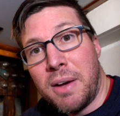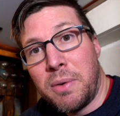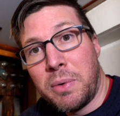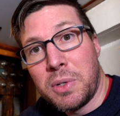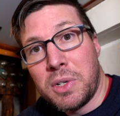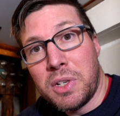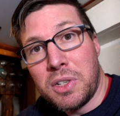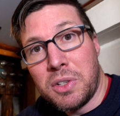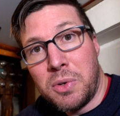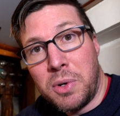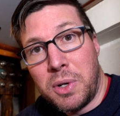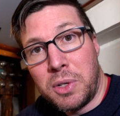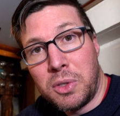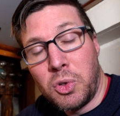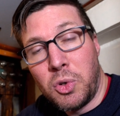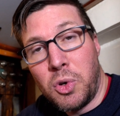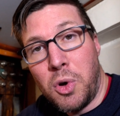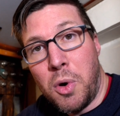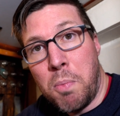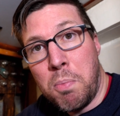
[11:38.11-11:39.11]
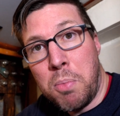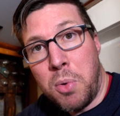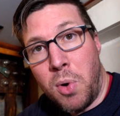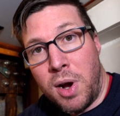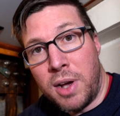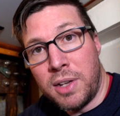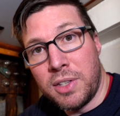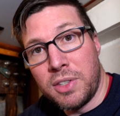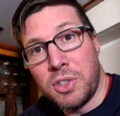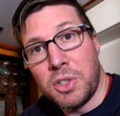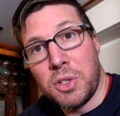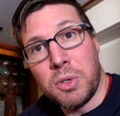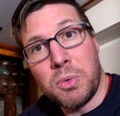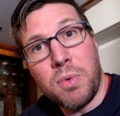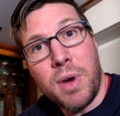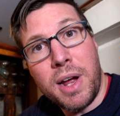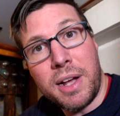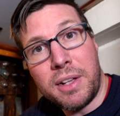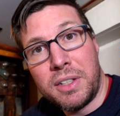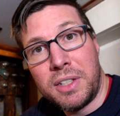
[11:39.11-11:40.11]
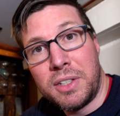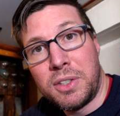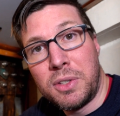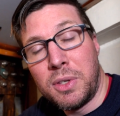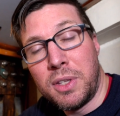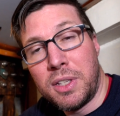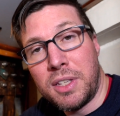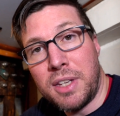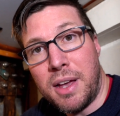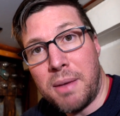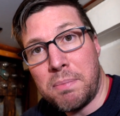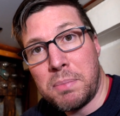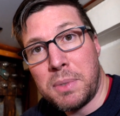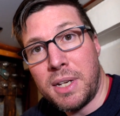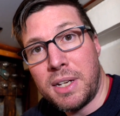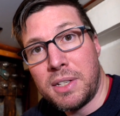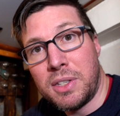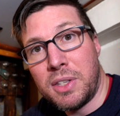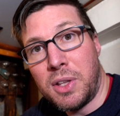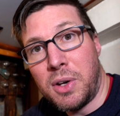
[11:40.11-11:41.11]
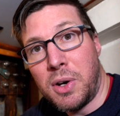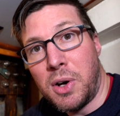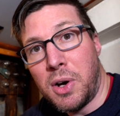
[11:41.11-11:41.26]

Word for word: and we're just going to go bronze directly to the top sides of the